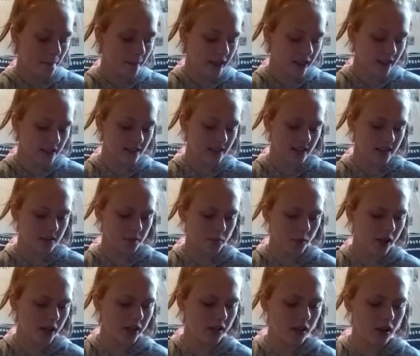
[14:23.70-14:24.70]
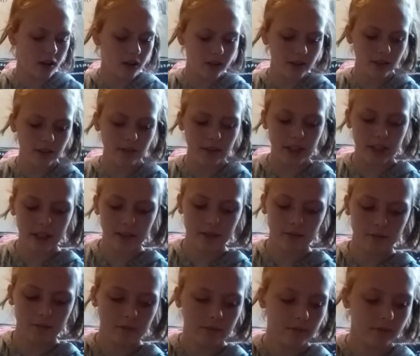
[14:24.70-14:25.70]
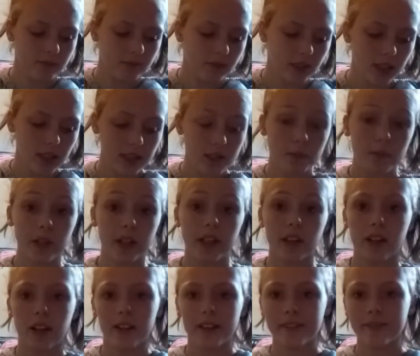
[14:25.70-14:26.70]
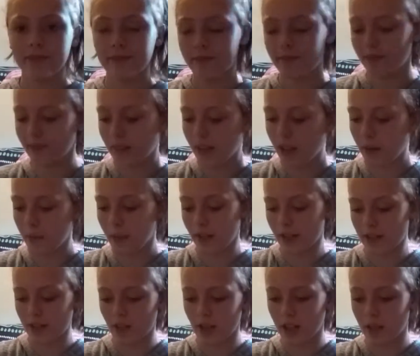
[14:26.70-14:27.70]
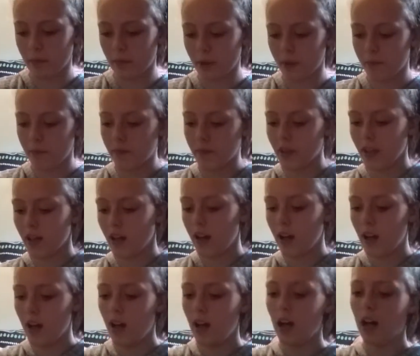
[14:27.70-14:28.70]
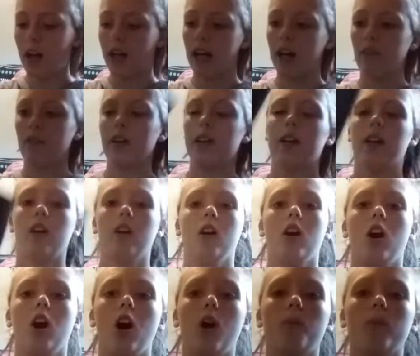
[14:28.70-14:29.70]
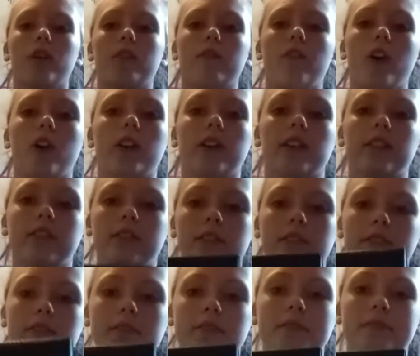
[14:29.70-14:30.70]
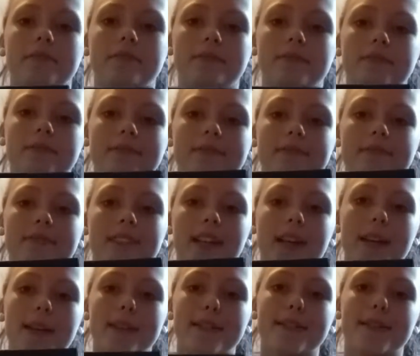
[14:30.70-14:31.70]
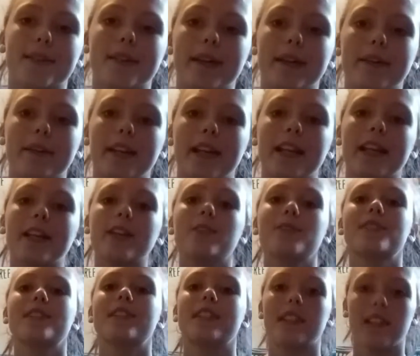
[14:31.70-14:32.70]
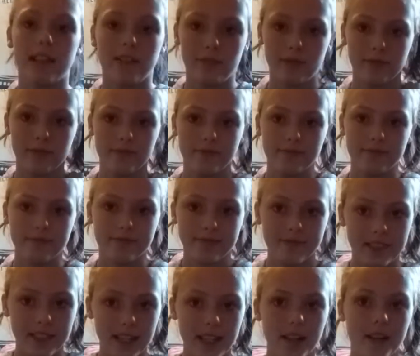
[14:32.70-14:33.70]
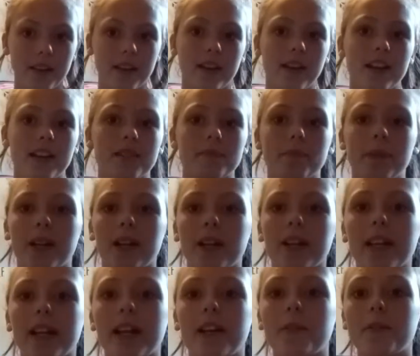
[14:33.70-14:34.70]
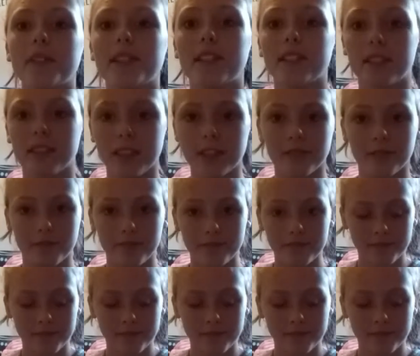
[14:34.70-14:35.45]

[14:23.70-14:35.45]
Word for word: because it's a brighter color and it's a prettier color, but I still like blue. I have a homework folder so I don't lose stuff. Because apparently I always do.